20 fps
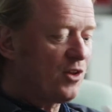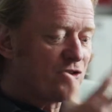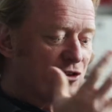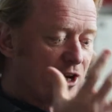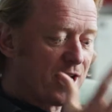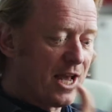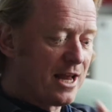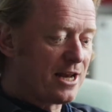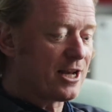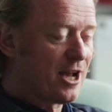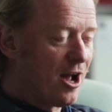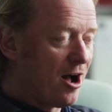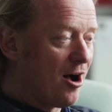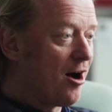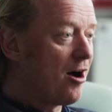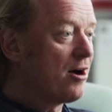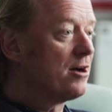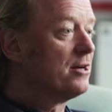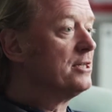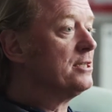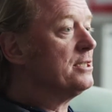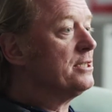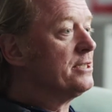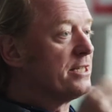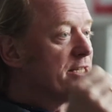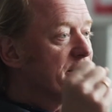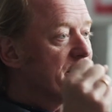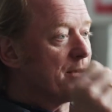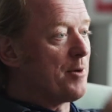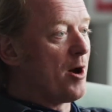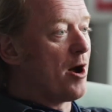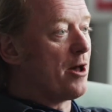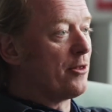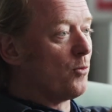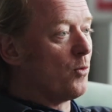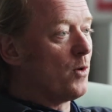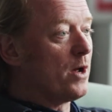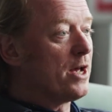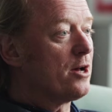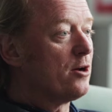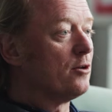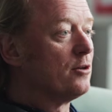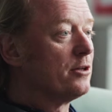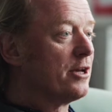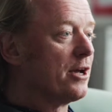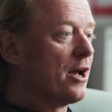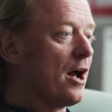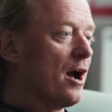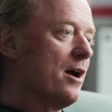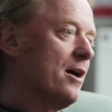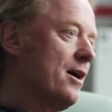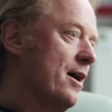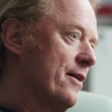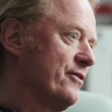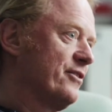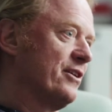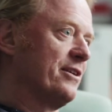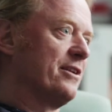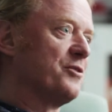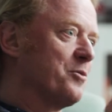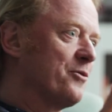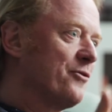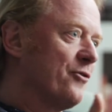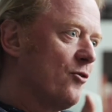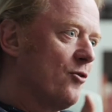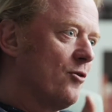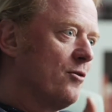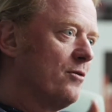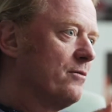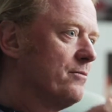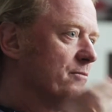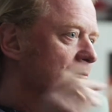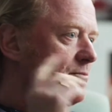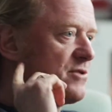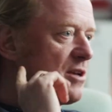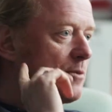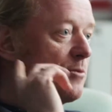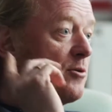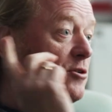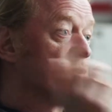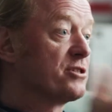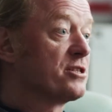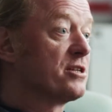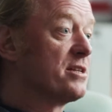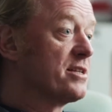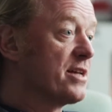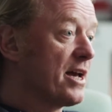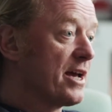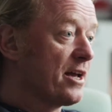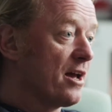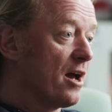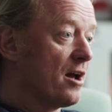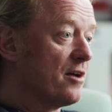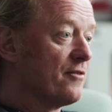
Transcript: So you get in your car, you sit behind the wheel, you go, I've seen this before, subconscious can take